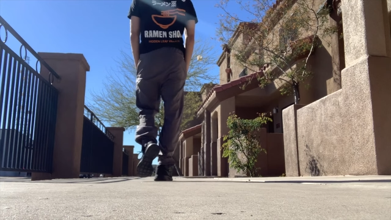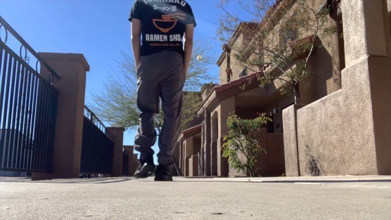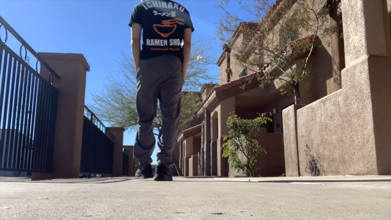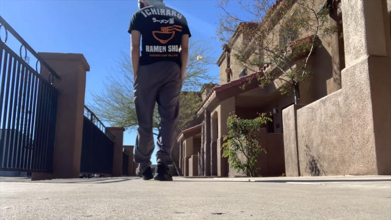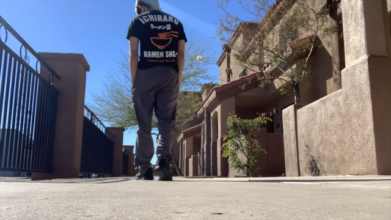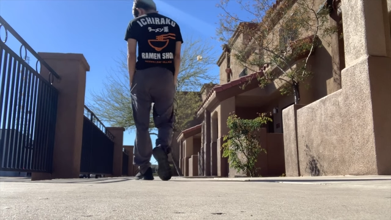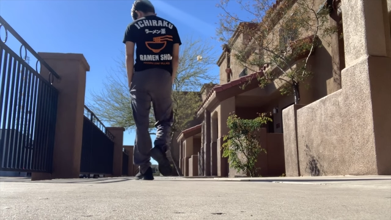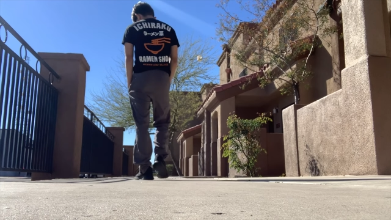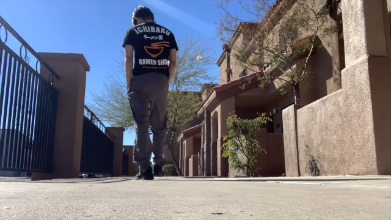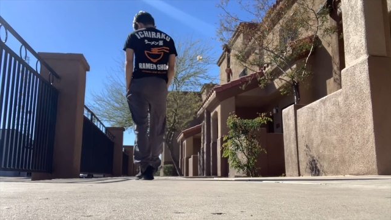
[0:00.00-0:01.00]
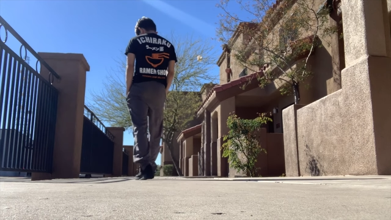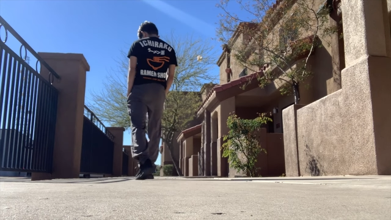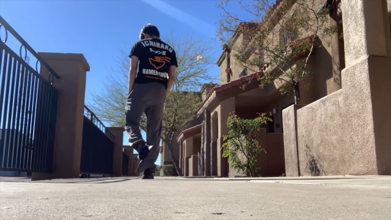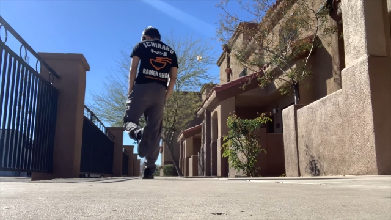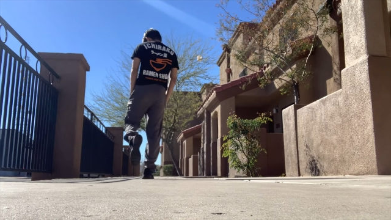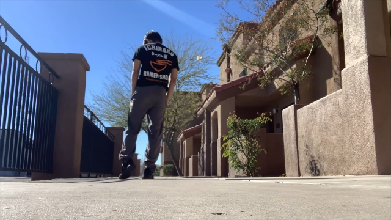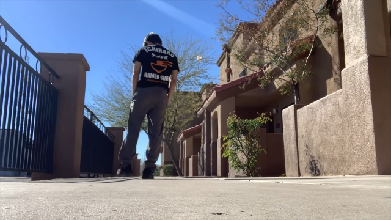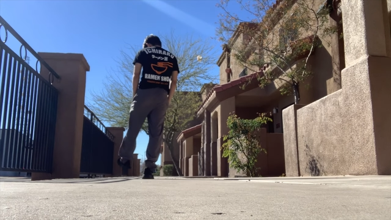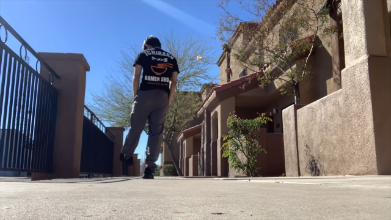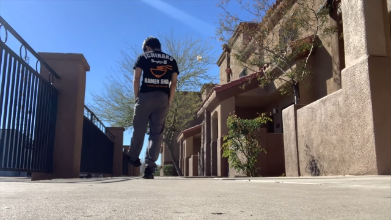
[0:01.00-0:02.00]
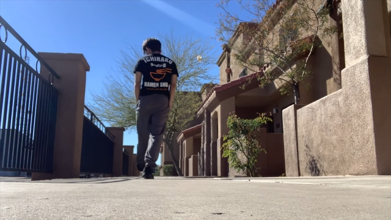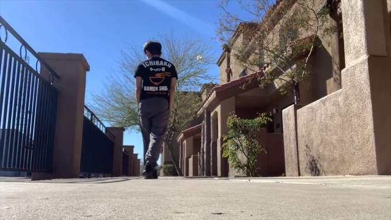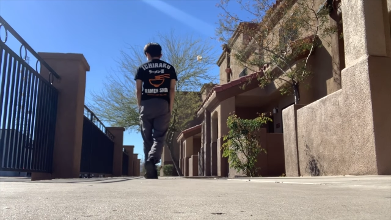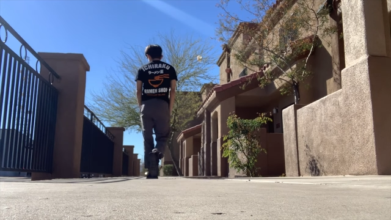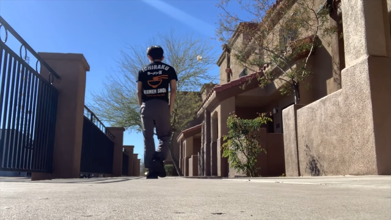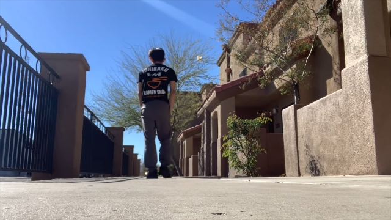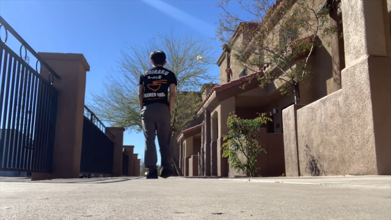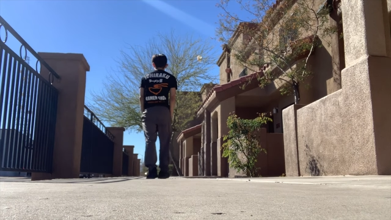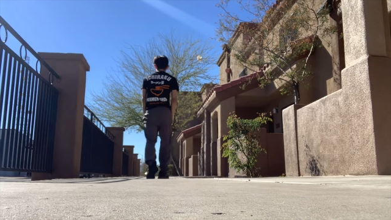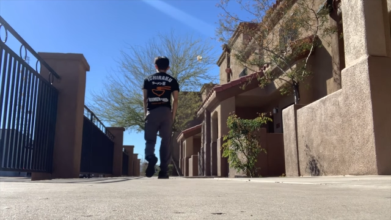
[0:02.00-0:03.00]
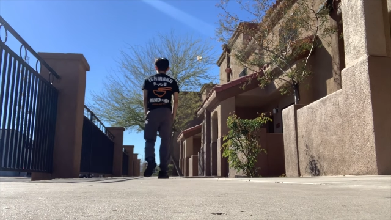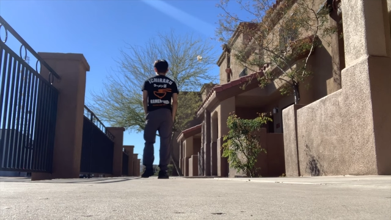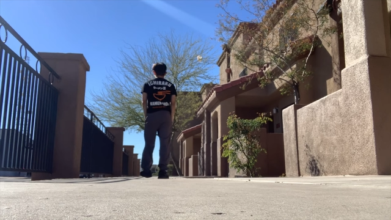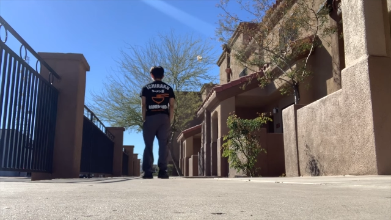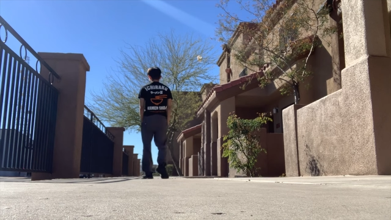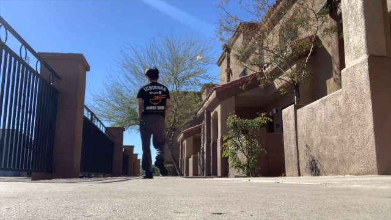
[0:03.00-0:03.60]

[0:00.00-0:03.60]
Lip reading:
(no speaker visible)